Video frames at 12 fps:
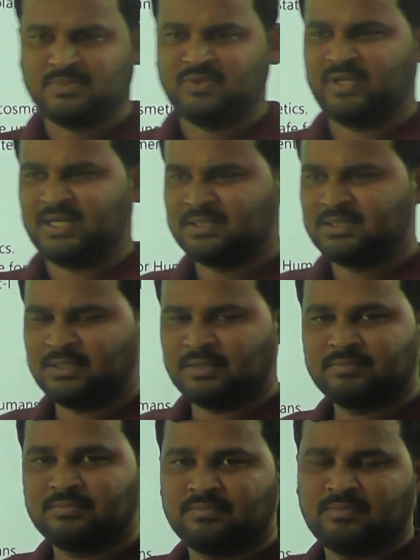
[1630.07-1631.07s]
You can see
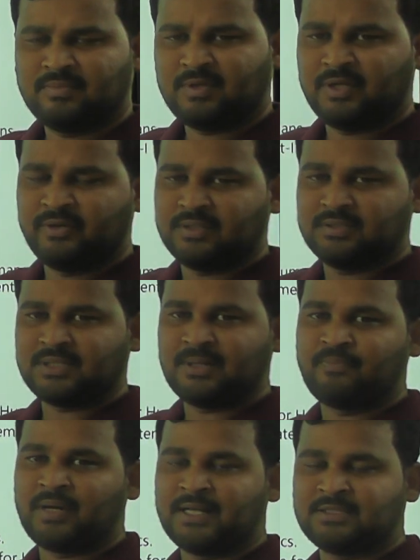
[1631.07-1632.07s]
even some
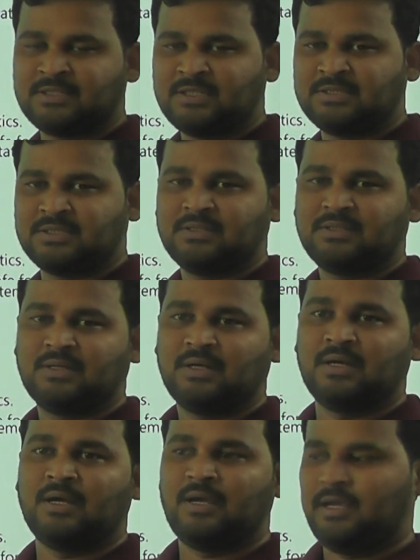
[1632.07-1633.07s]
plastics are
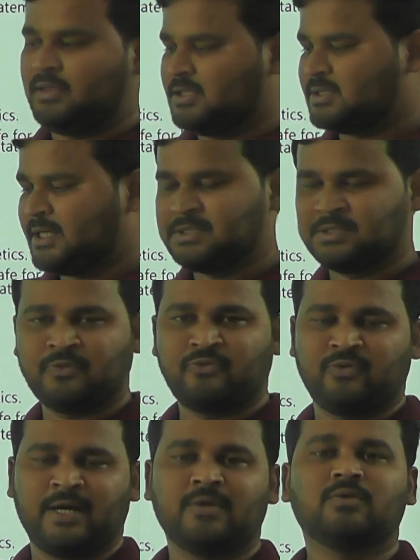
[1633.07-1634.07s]
in the size of
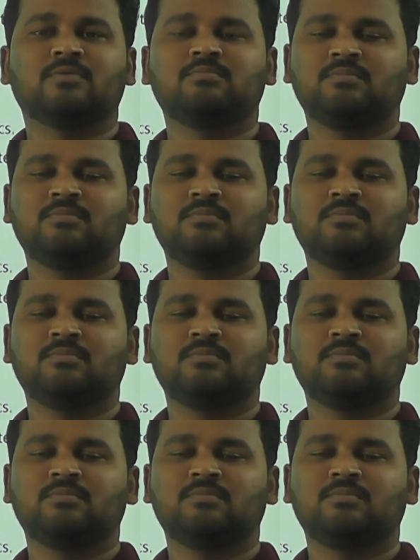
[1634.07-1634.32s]
nano,